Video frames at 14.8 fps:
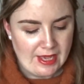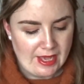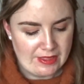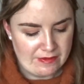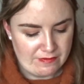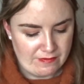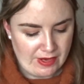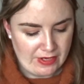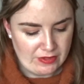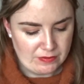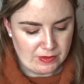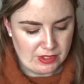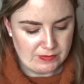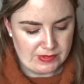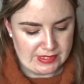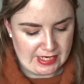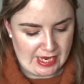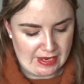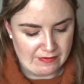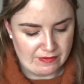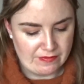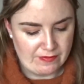And the final one was to
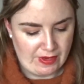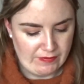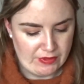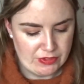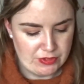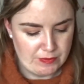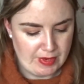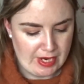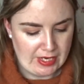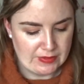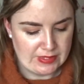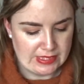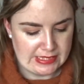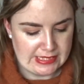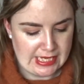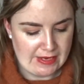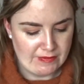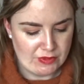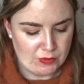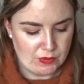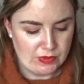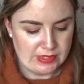have £500 saved
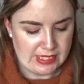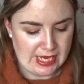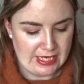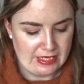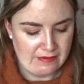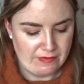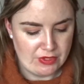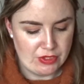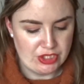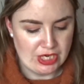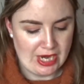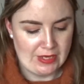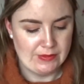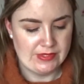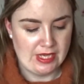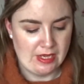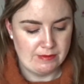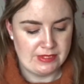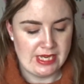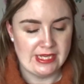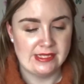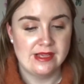towards any future house
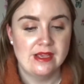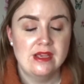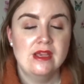updates,